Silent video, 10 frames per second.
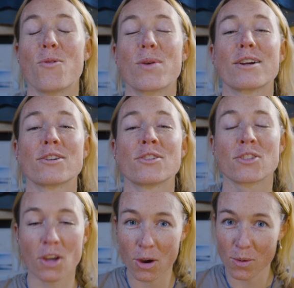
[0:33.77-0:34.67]
We are
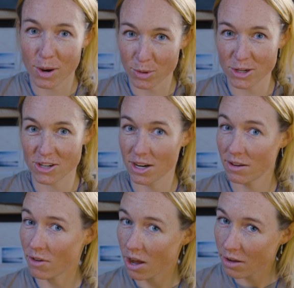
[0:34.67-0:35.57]
so
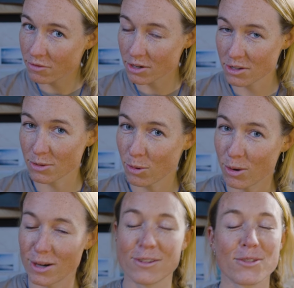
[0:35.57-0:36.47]
appreciative of their
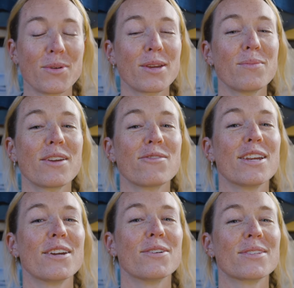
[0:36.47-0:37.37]
support so we can make
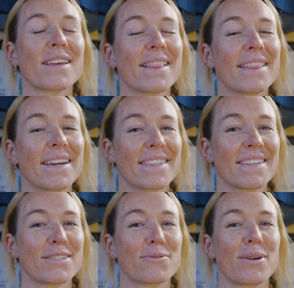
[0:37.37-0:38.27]
videos like
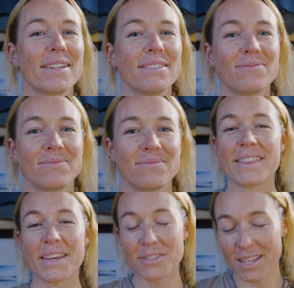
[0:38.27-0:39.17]
this one.
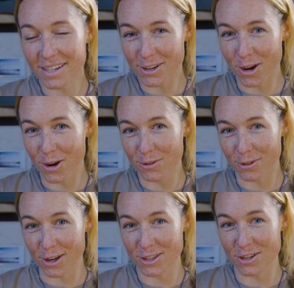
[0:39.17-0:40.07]
They've sent a code
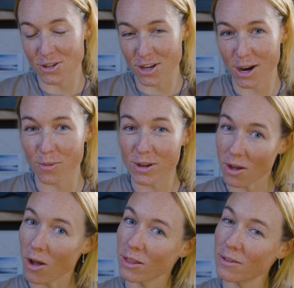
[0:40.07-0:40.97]
for us to share with
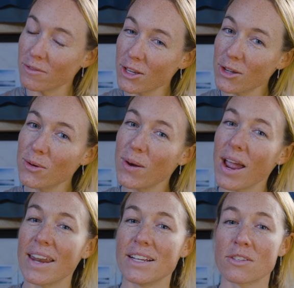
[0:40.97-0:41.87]
all of you,
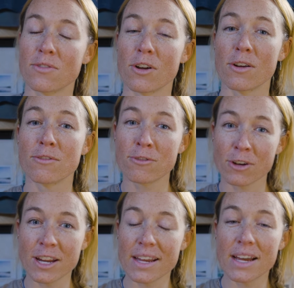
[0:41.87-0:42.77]
and it's for a
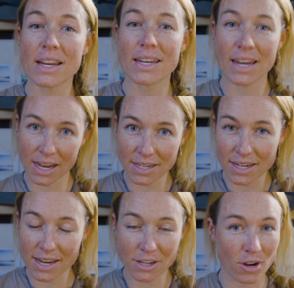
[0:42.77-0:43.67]
free
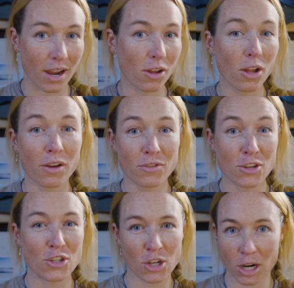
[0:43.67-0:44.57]
90-day trial of the
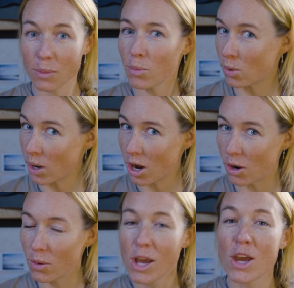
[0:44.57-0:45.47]
Dyrt
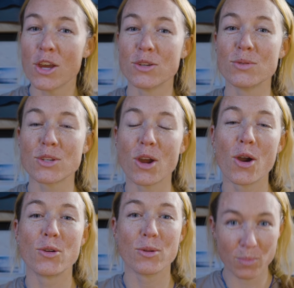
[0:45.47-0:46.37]
PRO. Use
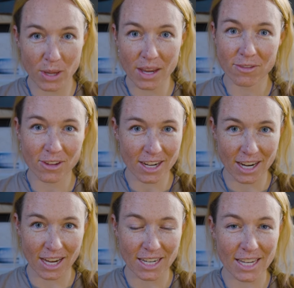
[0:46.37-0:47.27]
code
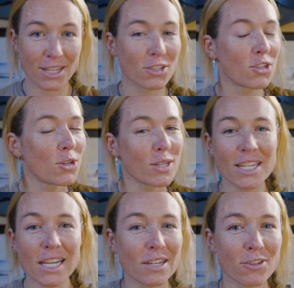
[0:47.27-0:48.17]
BFN90 so you can
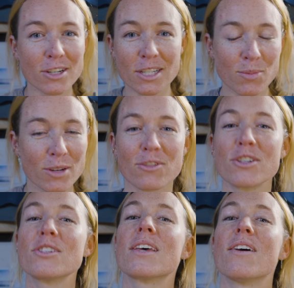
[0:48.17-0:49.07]
take it for a spin for
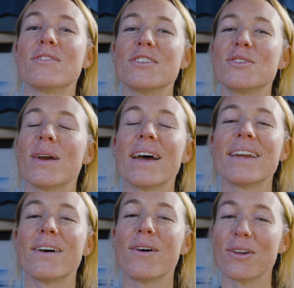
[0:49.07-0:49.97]
yourself as you head
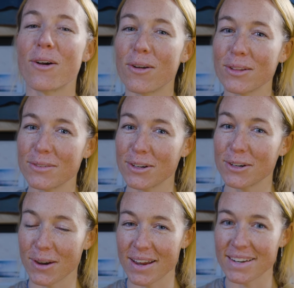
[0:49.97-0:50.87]
out on all of your
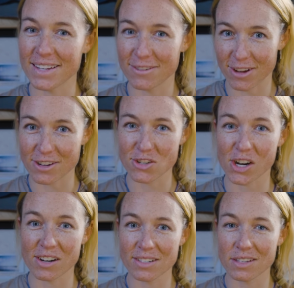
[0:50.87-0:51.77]
grand
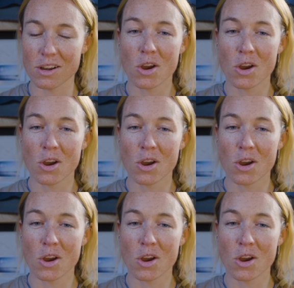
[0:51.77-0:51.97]
adventures.